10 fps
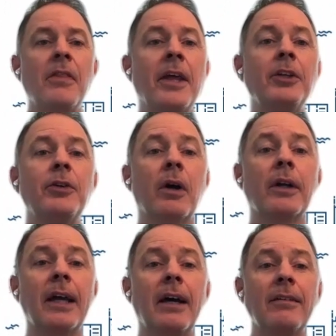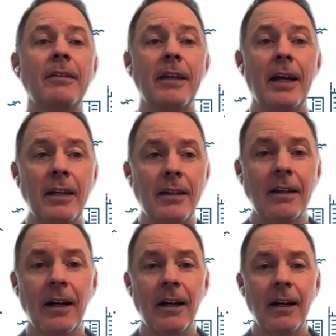Thank you to our guest today,
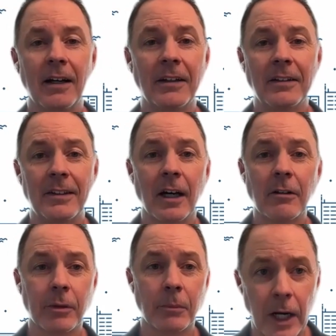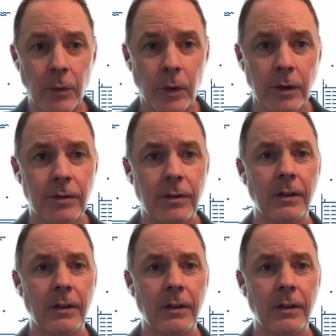Doug from Brightworks,